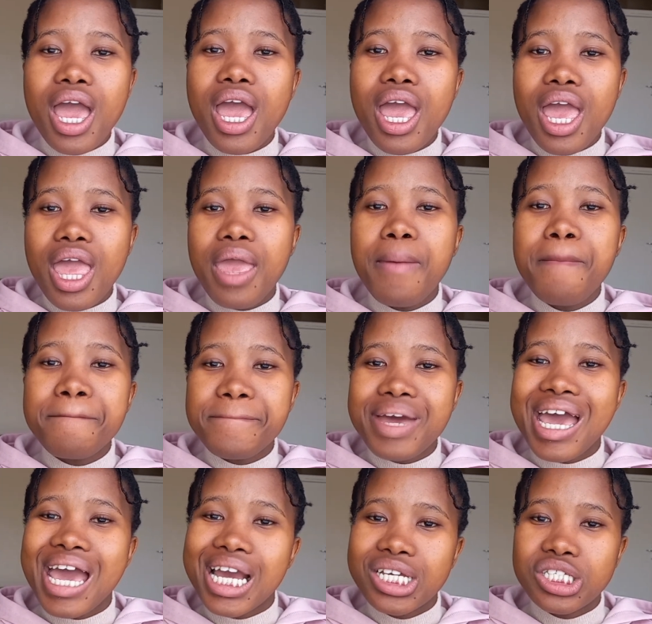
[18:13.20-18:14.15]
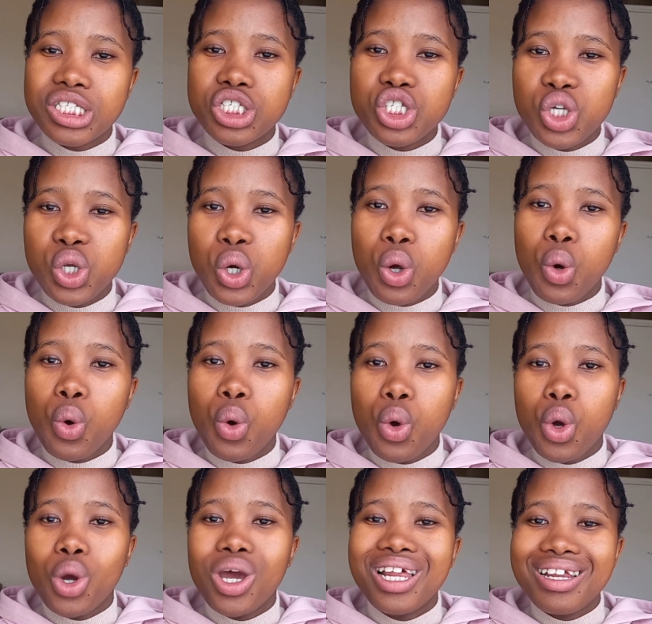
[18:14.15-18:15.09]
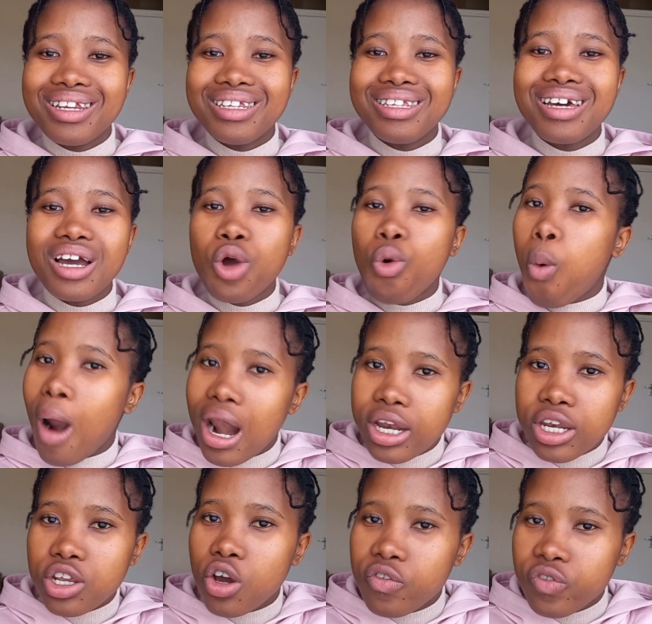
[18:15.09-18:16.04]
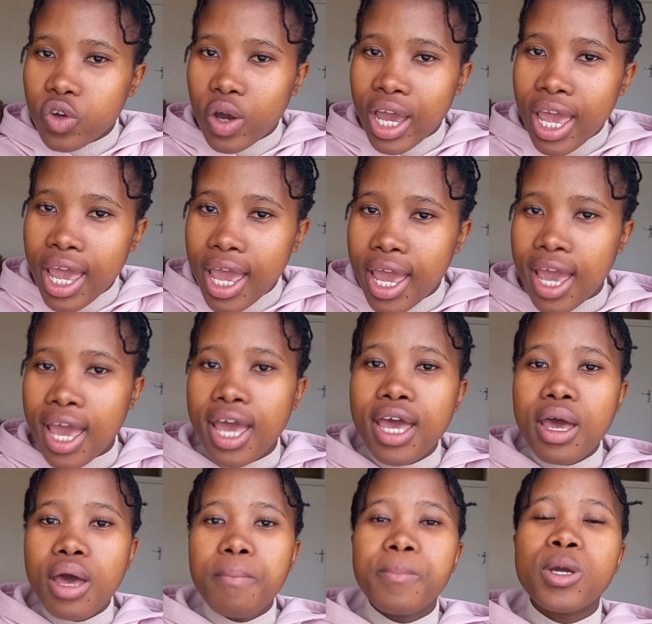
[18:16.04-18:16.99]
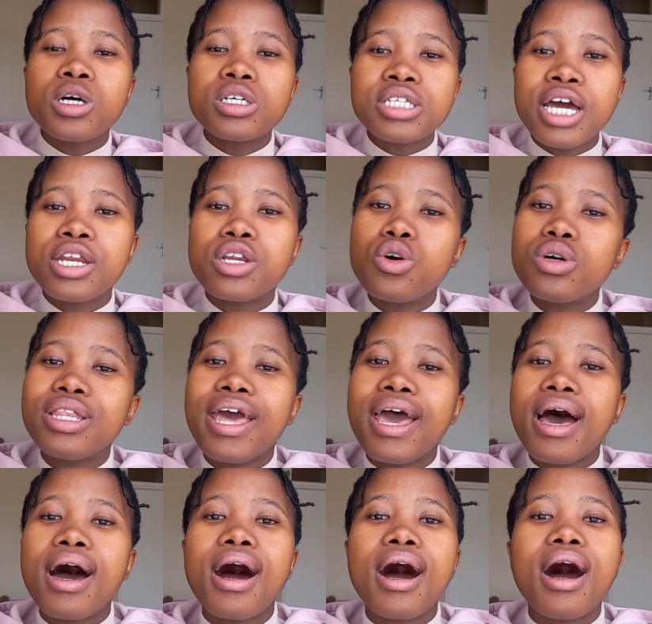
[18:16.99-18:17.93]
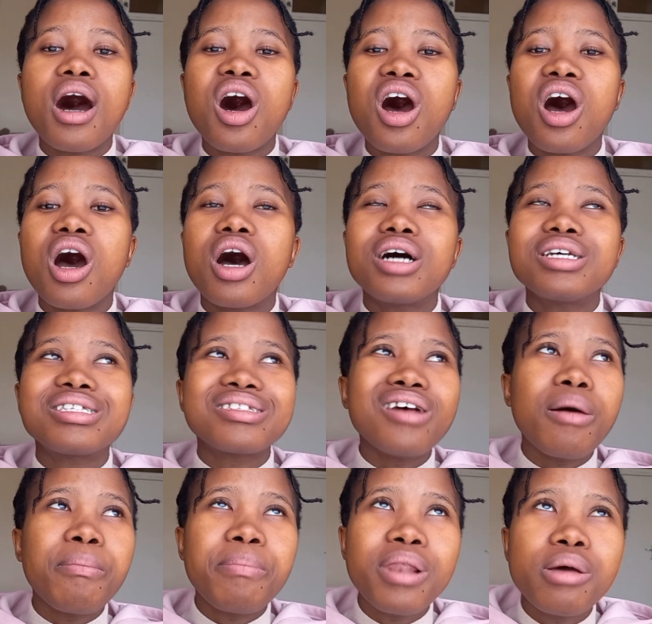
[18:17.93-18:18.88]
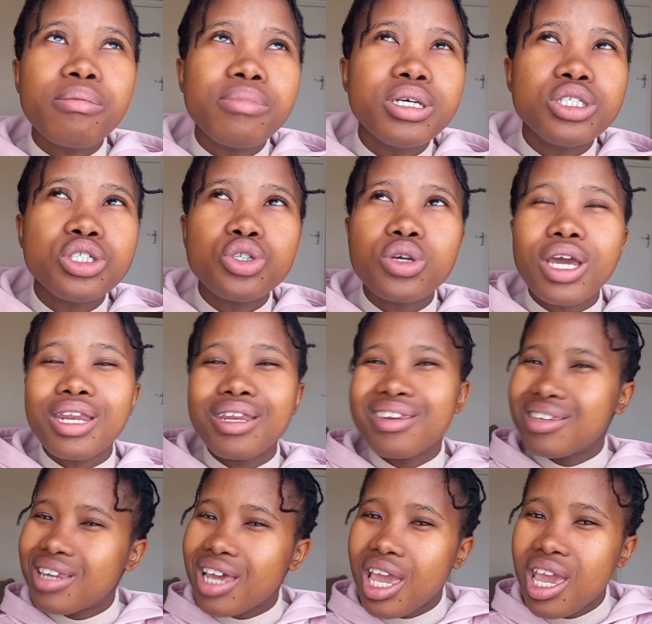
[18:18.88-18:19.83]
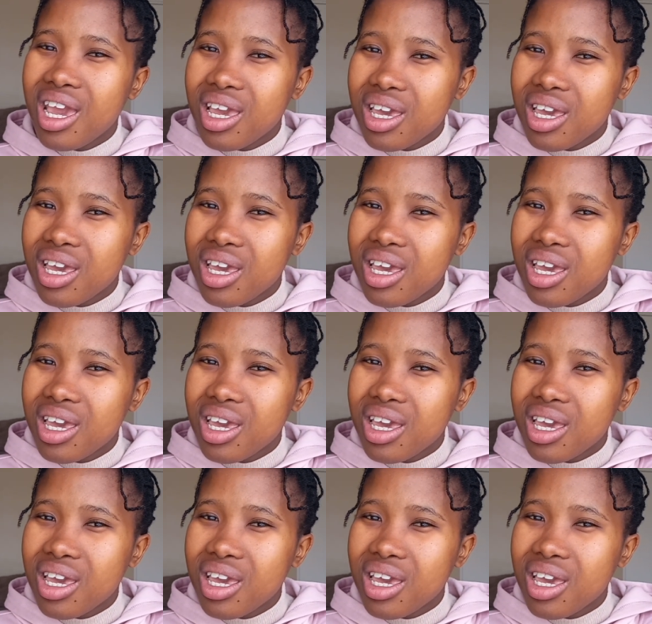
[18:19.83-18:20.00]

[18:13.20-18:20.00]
impacts the quality of your hair. Because I know there are supplements you can take